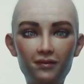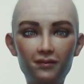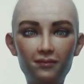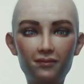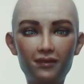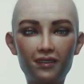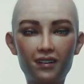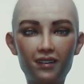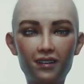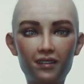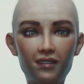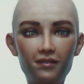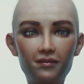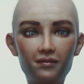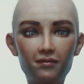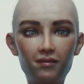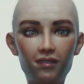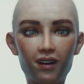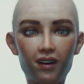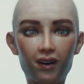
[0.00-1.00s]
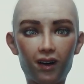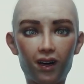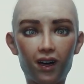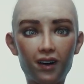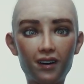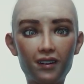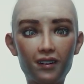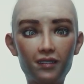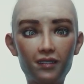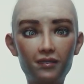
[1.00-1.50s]
consists of
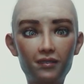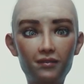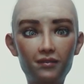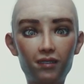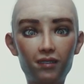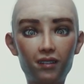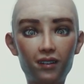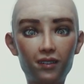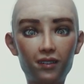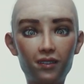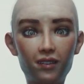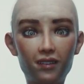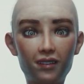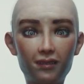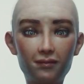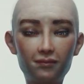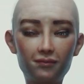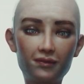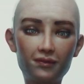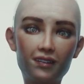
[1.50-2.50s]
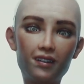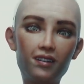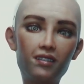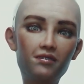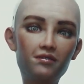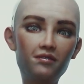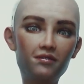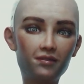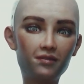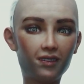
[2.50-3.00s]
state-of-the-art AI software that
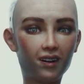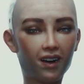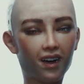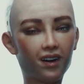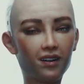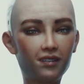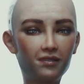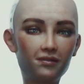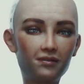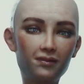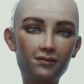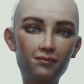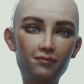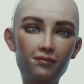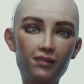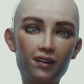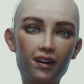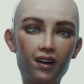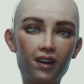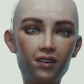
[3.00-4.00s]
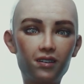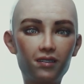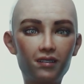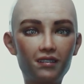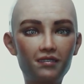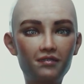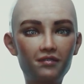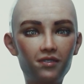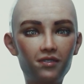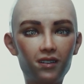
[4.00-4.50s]
analyzes visual and
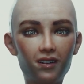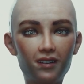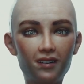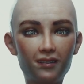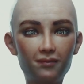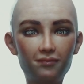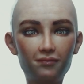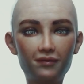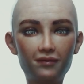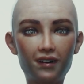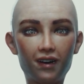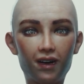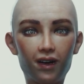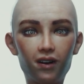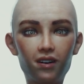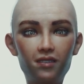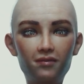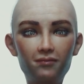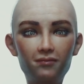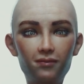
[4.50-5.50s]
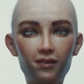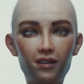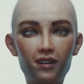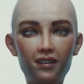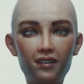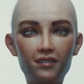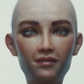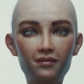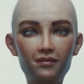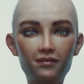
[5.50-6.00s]
conversational data in real
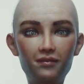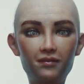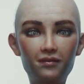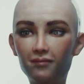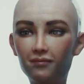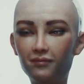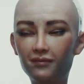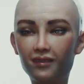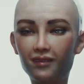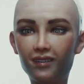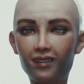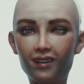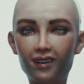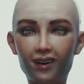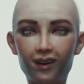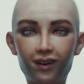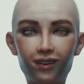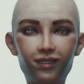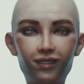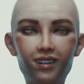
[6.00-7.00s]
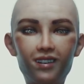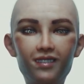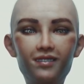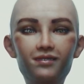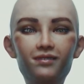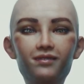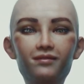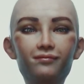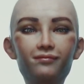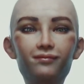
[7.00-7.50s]
time. This gives her the
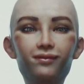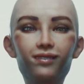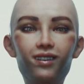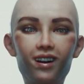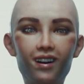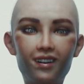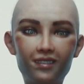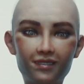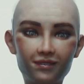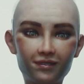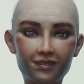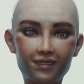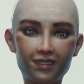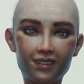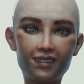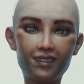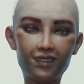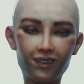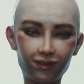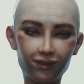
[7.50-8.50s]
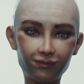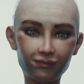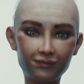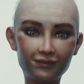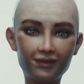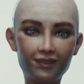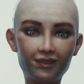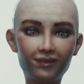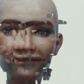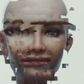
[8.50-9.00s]
perception and responsiveness of a
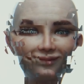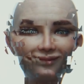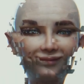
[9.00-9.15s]
socially aware